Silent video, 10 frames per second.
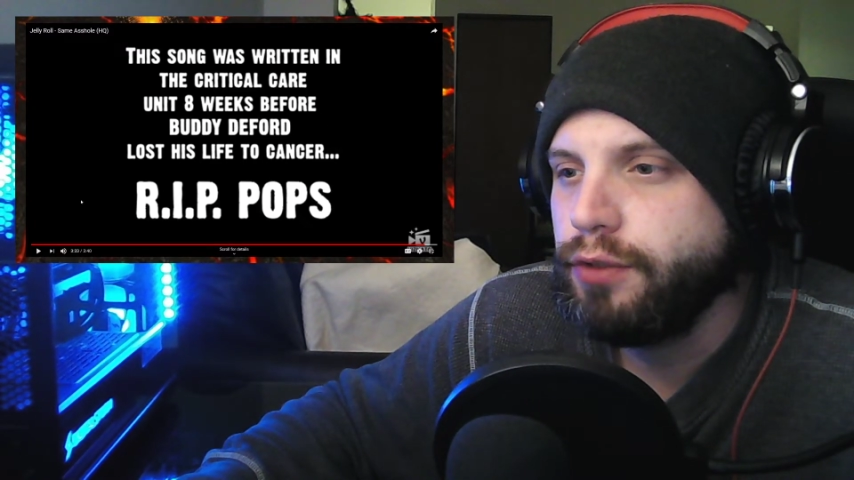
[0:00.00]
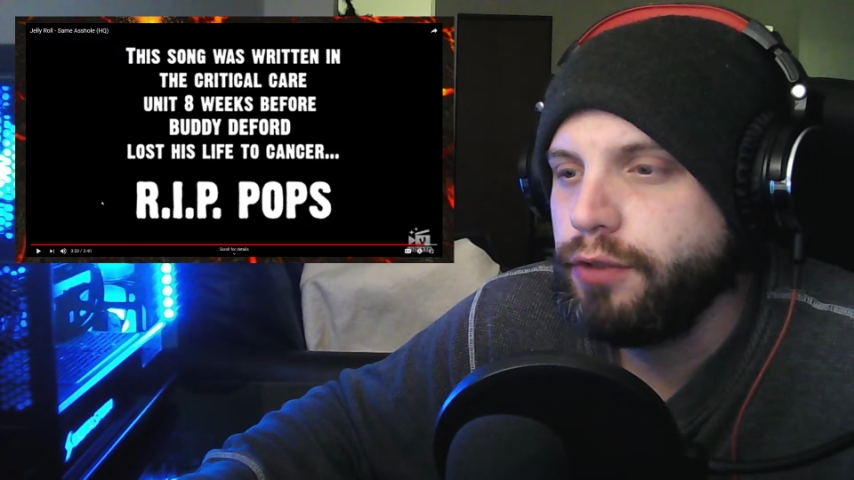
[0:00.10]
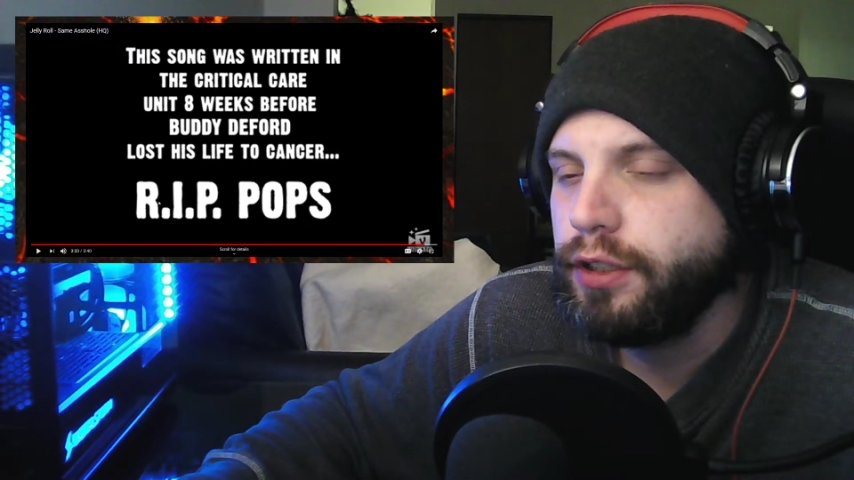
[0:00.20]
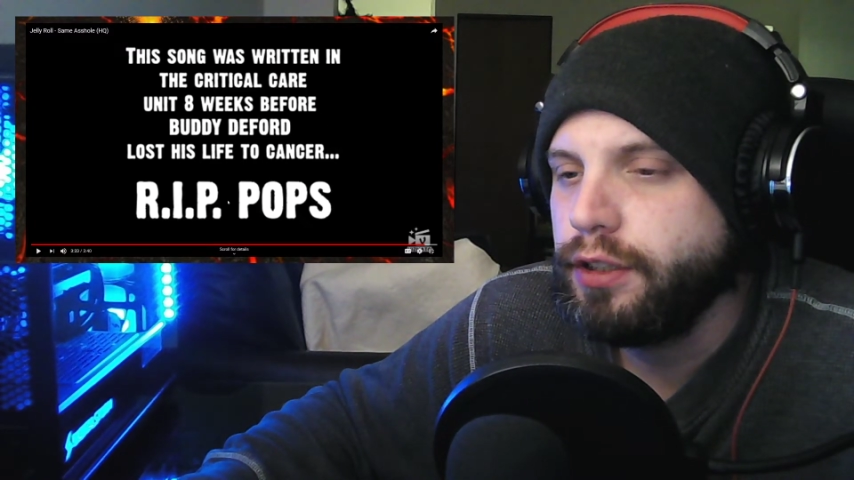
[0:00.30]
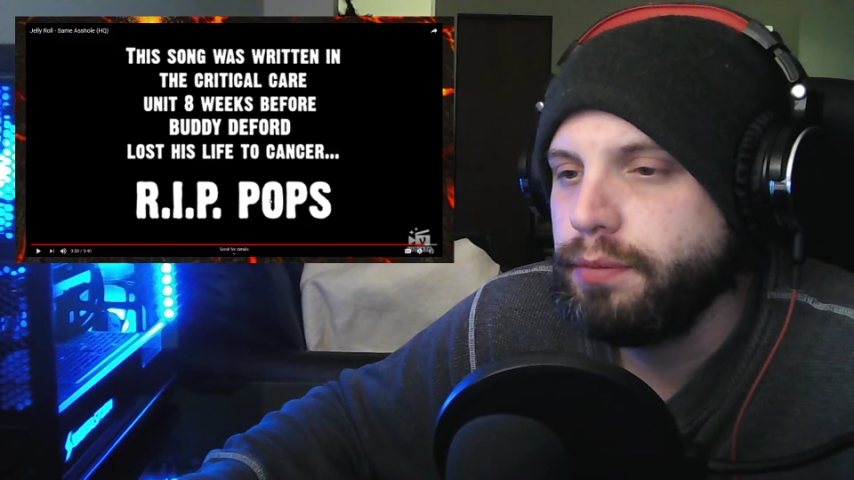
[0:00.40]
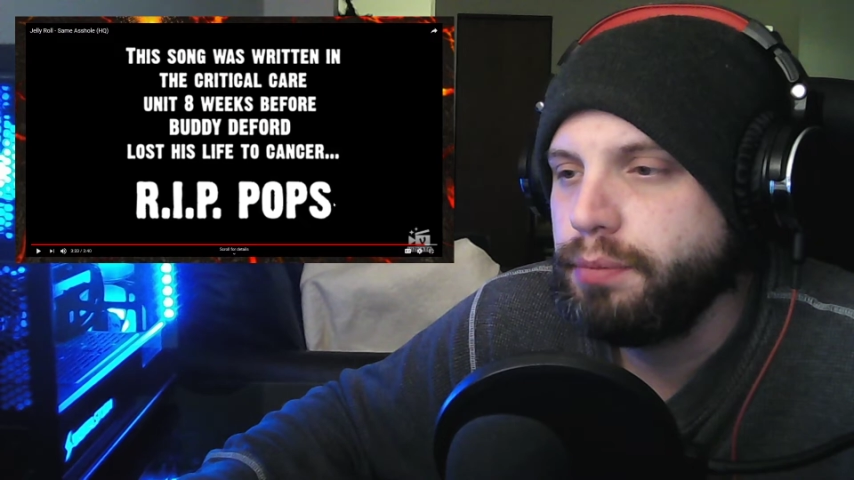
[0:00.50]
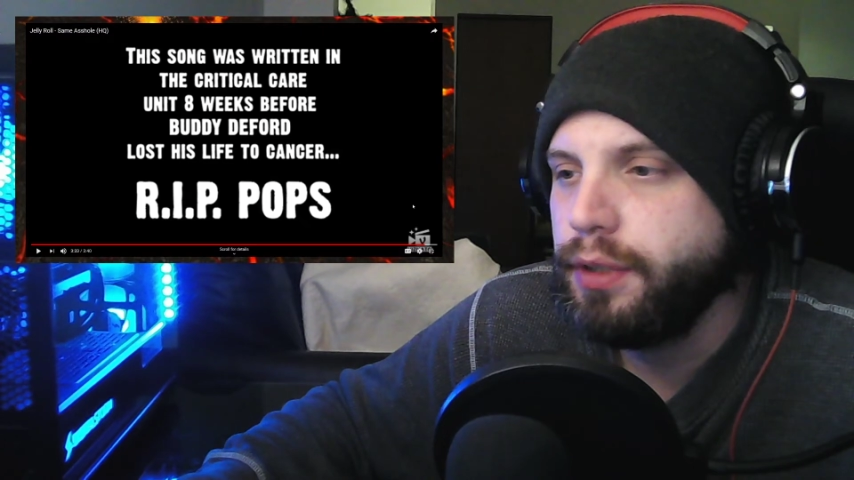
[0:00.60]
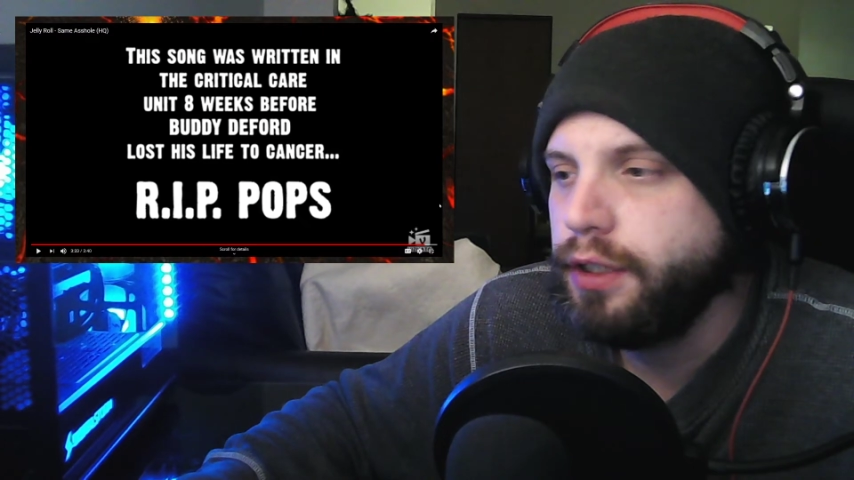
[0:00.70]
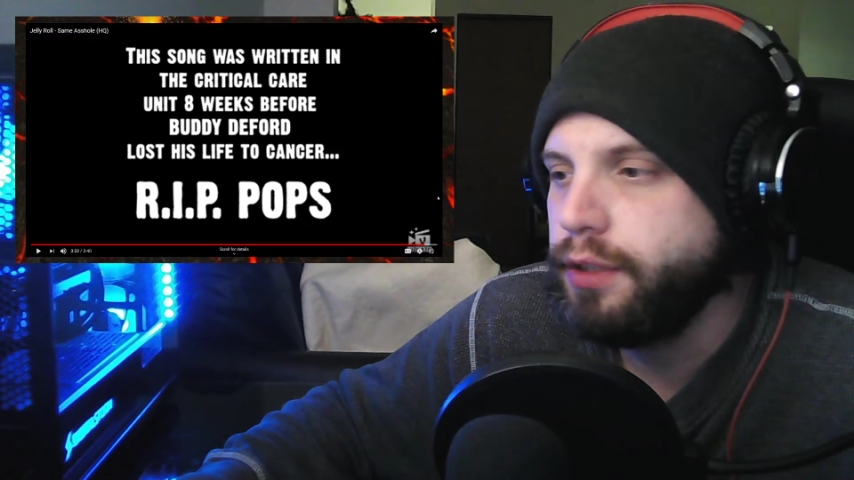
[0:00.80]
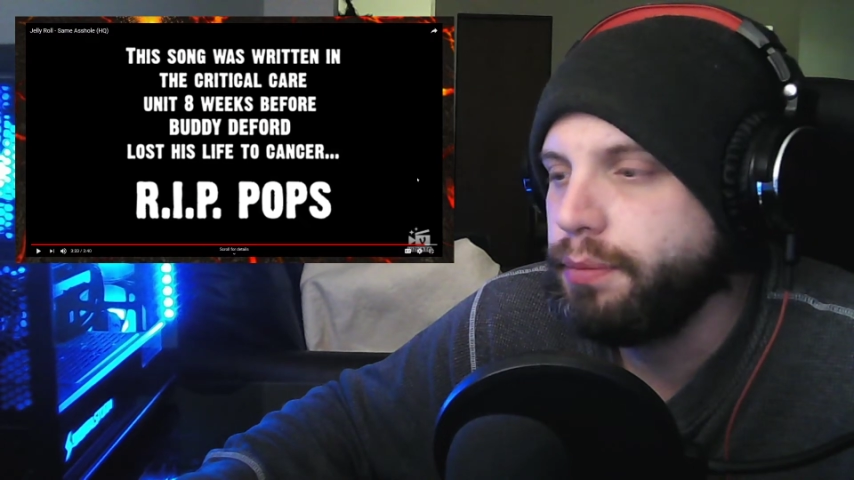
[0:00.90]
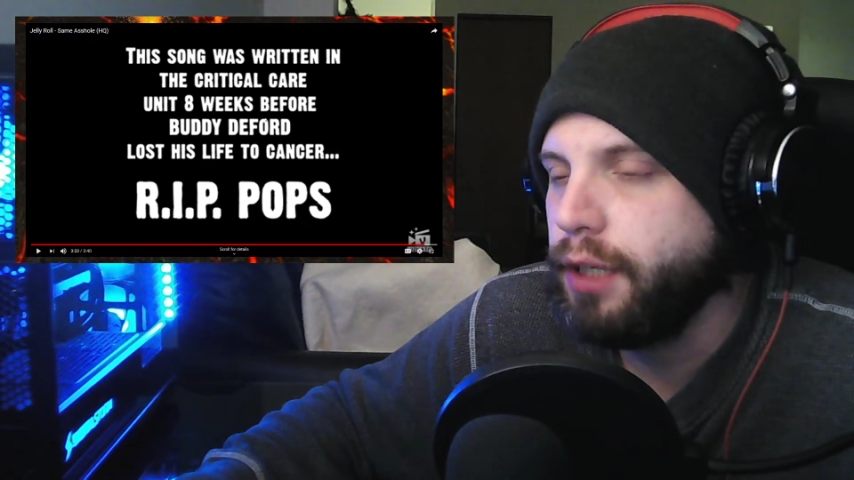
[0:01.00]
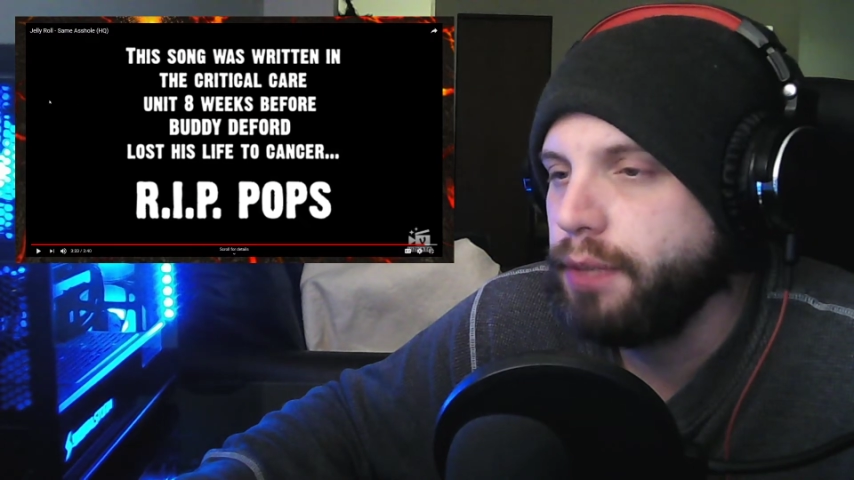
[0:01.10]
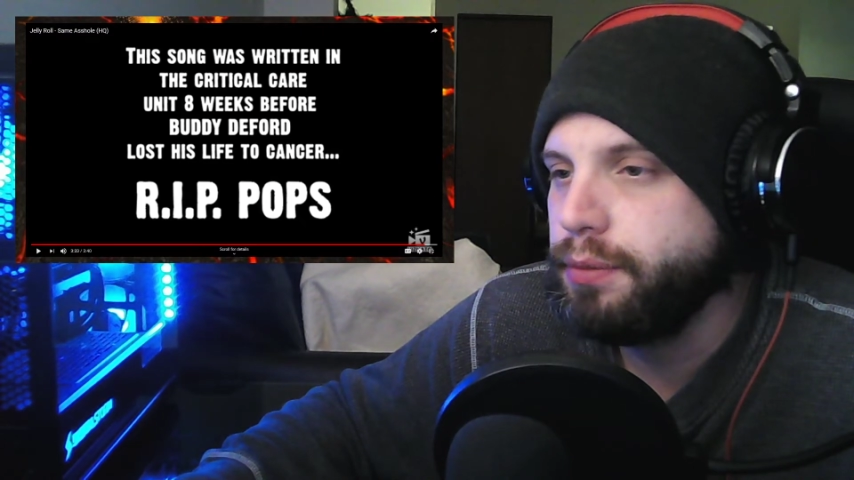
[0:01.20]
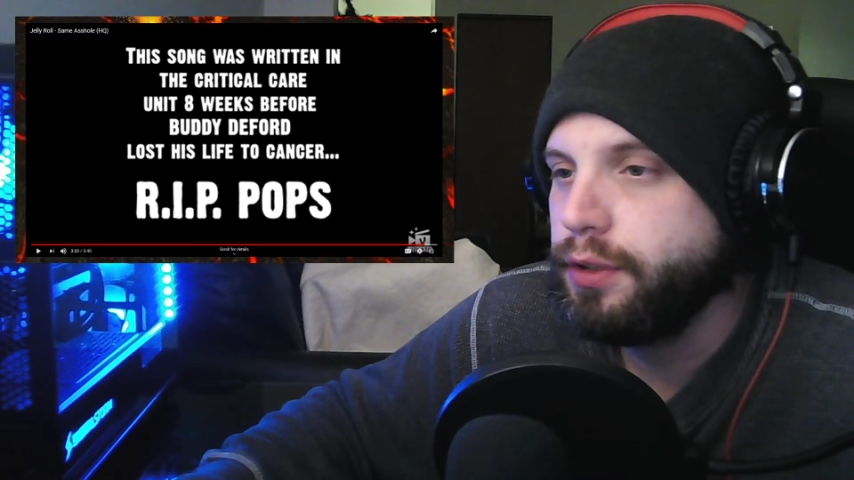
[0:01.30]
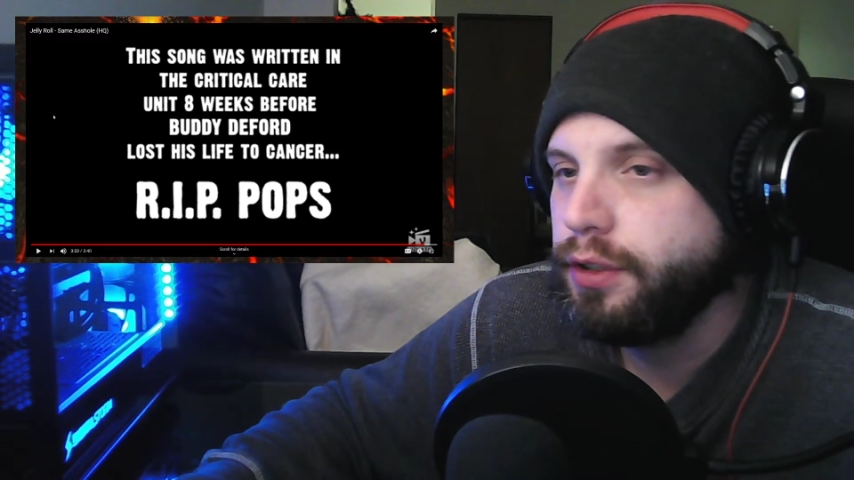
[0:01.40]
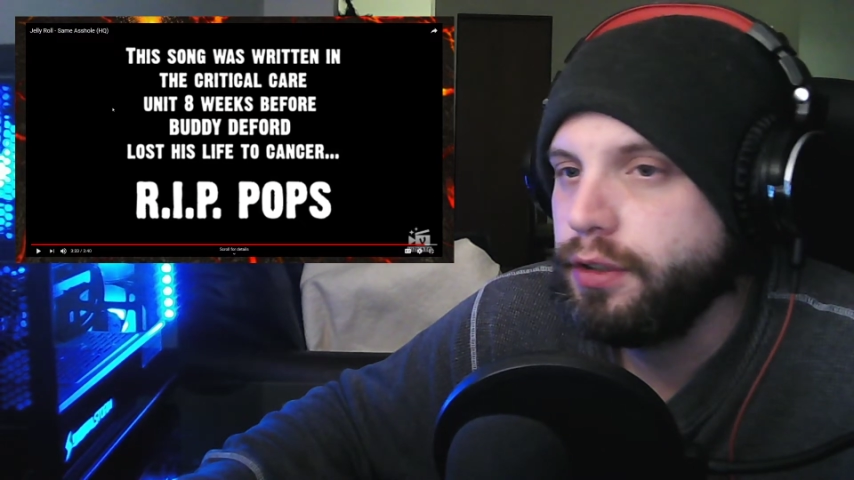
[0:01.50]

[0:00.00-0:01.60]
Rest in peace, Pops.